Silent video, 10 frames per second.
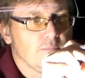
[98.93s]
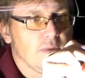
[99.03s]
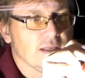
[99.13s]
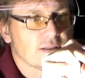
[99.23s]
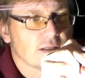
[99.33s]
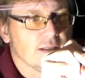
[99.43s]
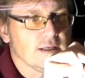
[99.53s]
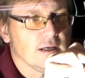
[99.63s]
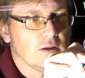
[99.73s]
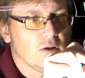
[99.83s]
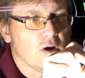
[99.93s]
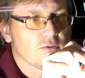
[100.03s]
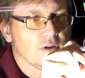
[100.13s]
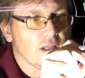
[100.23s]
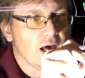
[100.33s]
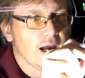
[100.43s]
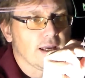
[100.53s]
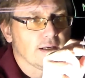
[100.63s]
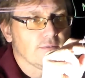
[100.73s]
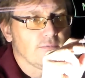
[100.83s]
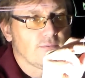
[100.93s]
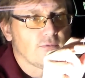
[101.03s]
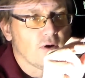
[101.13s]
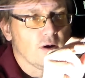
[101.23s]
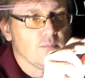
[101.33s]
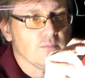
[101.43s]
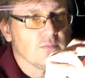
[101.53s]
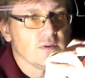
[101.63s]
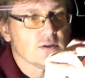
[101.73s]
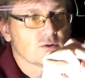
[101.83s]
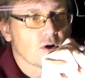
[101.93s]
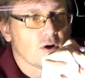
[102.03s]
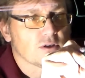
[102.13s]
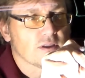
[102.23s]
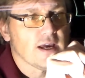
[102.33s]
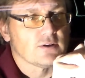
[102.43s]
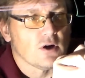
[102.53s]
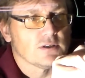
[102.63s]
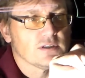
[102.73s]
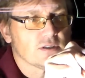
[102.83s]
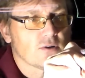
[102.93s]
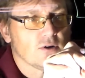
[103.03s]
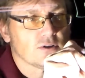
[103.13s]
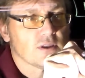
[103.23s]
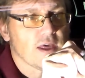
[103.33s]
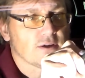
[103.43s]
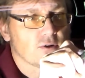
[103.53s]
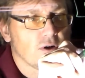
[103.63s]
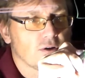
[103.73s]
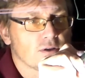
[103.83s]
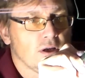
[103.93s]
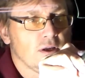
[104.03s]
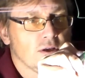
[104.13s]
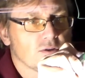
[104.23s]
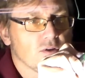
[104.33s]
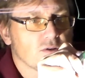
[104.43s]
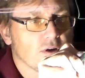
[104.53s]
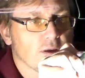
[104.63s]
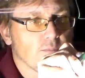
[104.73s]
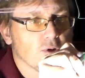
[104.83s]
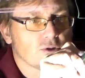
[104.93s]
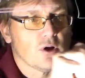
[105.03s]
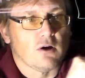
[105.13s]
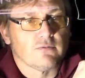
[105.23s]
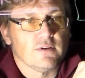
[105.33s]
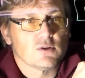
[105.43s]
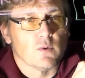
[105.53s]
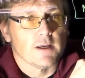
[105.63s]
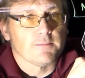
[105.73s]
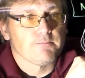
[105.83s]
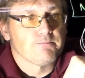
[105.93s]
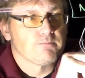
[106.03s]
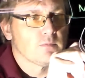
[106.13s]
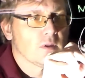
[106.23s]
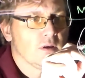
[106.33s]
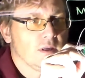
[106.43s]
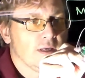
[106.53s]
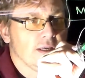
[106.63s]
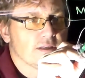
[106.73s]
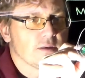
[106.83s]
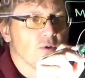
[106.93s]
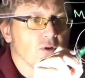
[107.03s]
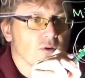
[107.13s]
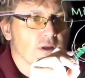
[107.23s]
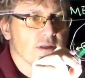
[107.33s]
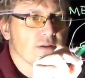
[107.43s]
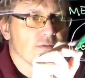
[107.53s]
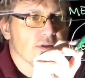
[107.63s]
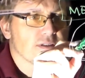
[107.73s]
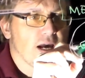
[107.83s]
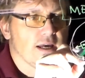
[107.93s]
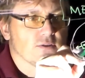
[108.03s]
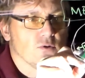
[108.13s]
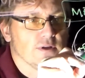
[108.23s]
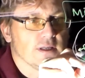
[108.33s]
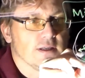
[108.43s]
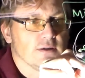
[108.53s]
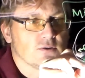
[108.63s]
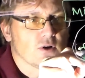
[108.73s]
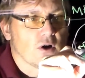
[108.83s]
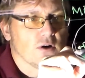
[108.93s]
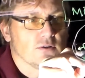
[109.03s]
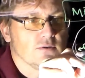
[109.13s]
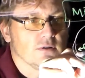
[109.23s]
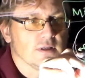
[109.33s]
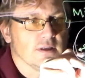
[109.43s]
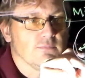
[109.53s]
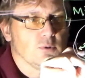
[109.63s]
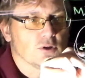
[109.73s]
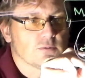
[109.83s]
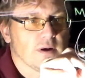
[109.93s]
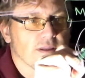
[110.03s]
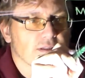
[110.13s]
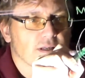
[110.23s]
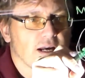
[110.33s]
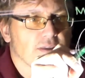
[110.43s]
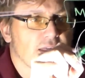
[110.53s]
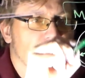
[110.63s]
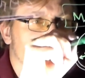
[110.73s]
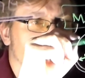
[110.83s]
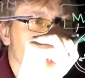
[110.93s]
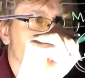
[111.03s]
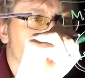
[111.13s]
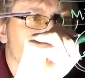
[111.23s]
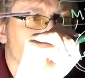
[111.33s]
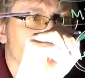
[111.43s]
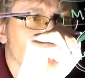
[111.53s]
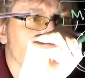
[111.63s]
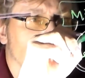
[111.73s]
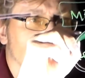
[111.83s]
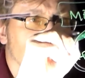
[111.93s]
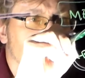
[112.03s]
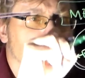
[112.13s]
basically along the line from this charge to that charge and this charge to that charge. So he's going to get pushed off this way. Similarly, this guy is going to get pushed by this guy and that guy this way.